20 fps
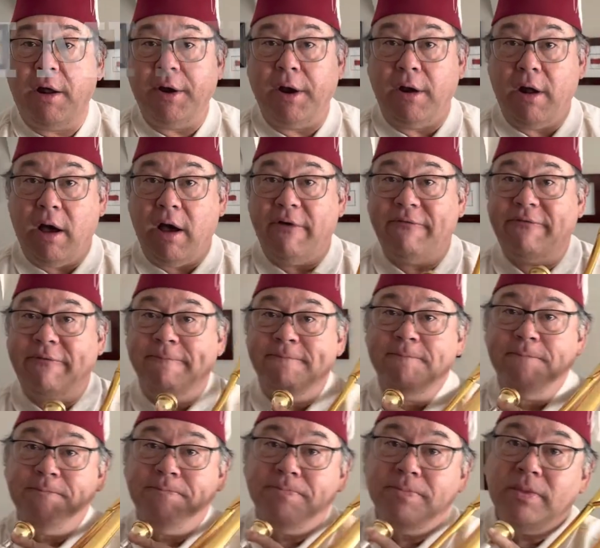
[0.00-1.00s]
and off,
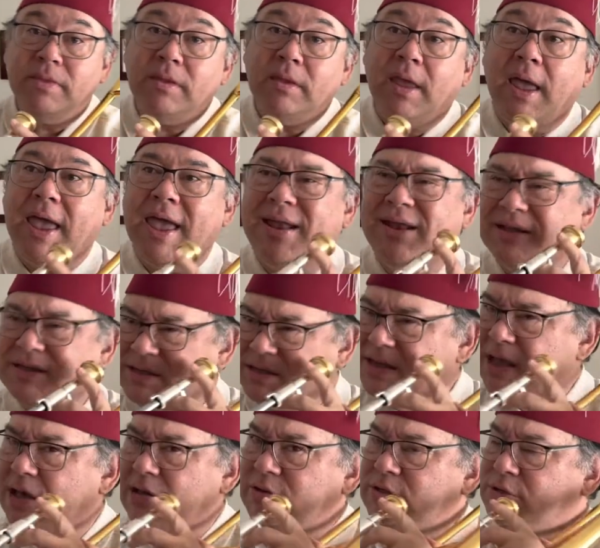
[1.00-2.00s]
and it
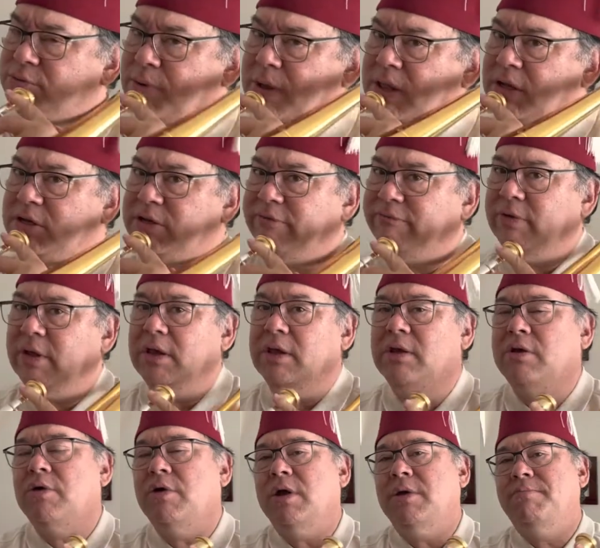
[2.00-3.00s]
sounds relatively
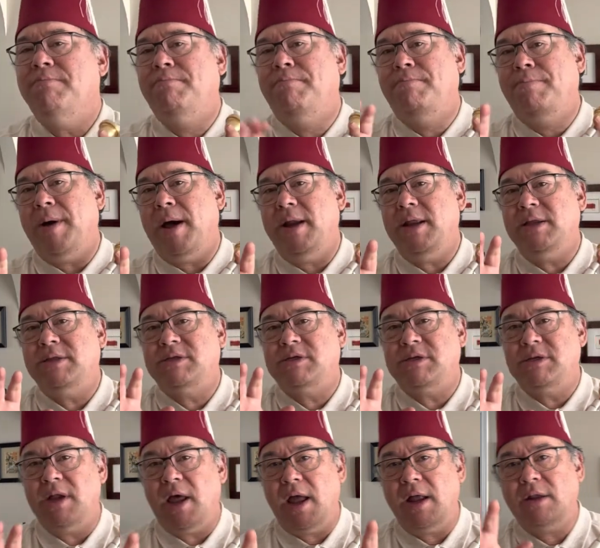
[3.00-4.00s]
good, but it's
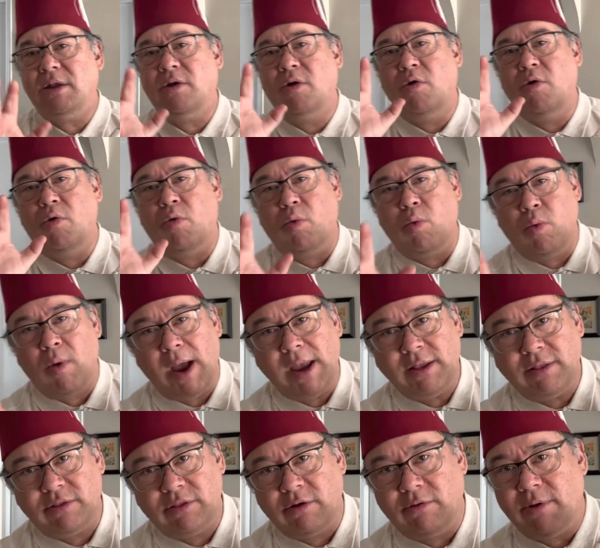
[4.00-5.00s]
not
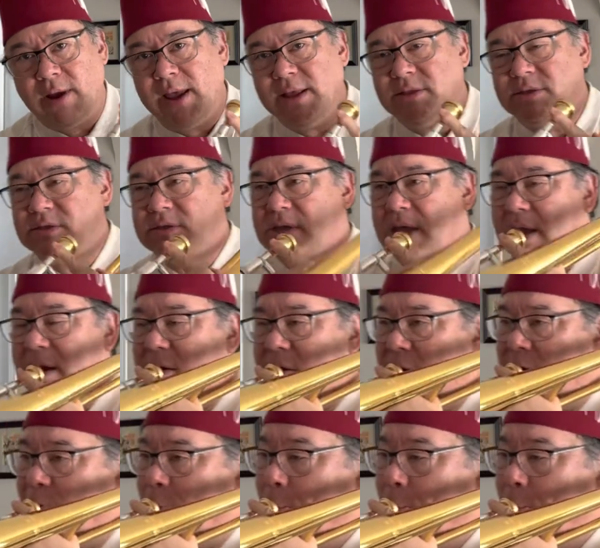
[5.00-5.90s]
quite the right sound.